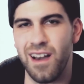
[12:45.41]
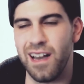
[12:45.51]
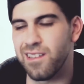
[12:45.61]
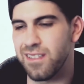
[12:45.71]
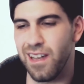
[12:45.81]

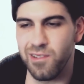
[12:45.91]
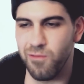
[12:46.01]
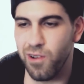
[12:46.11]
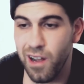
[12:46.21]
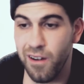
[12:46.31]
I just like to
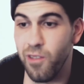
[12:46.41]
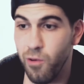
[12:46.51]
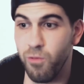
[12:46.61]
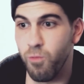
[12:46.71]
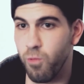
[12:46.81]
work under the
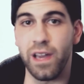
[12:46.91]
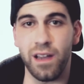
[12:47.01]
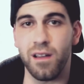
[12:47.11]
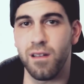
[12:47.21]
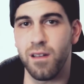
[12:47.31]

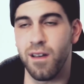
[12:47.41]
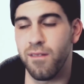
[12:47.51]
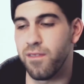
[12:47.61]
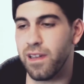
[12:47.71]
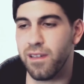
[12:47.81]
wing
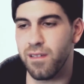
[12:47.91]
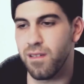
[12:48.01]
of like